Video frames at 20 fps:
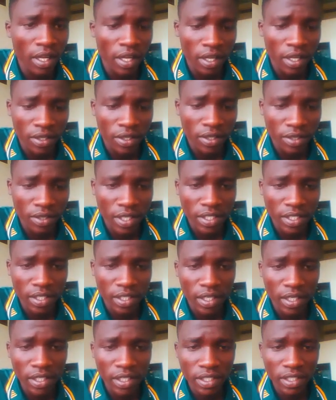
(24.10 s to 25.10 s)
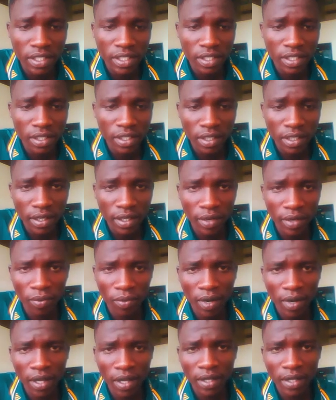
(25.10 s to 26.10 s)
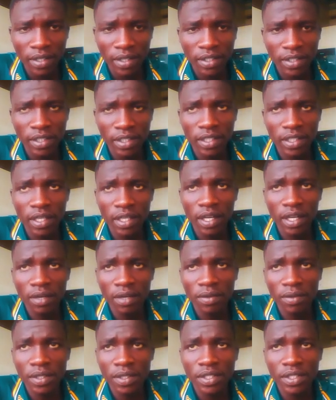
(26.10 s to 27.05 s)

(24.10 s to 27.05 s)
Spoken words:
translating a word in a language,